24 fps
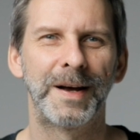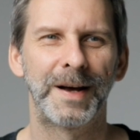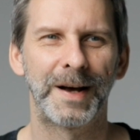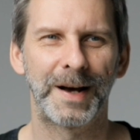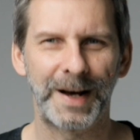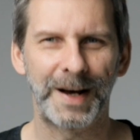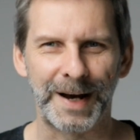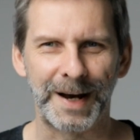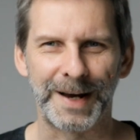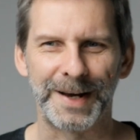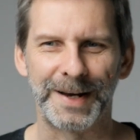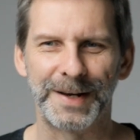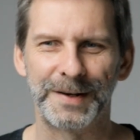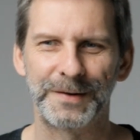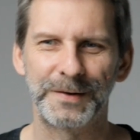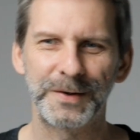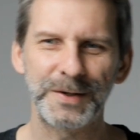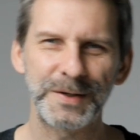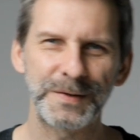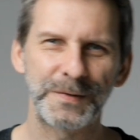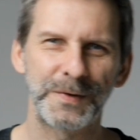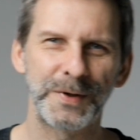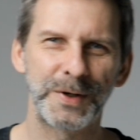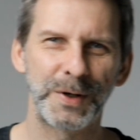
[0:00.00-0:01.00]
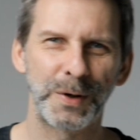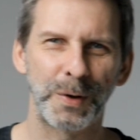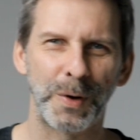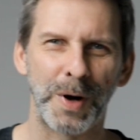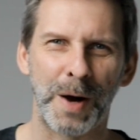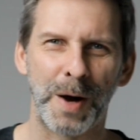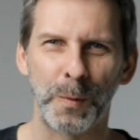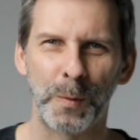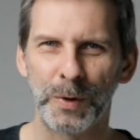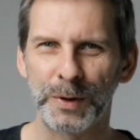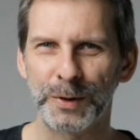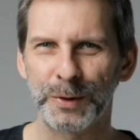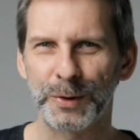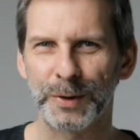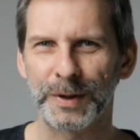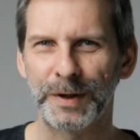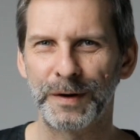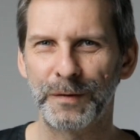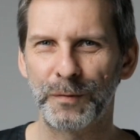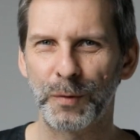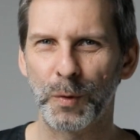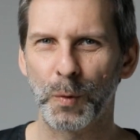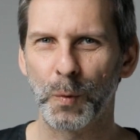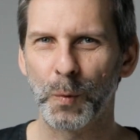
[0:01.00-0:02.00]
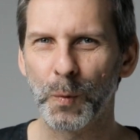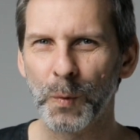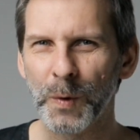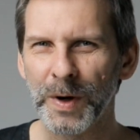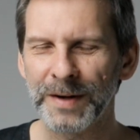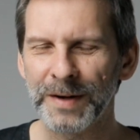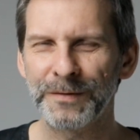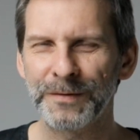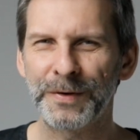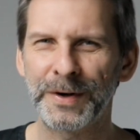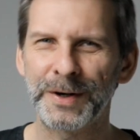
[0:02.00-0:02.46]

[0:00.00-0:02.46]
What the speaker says: Hi, in this video I want to give you one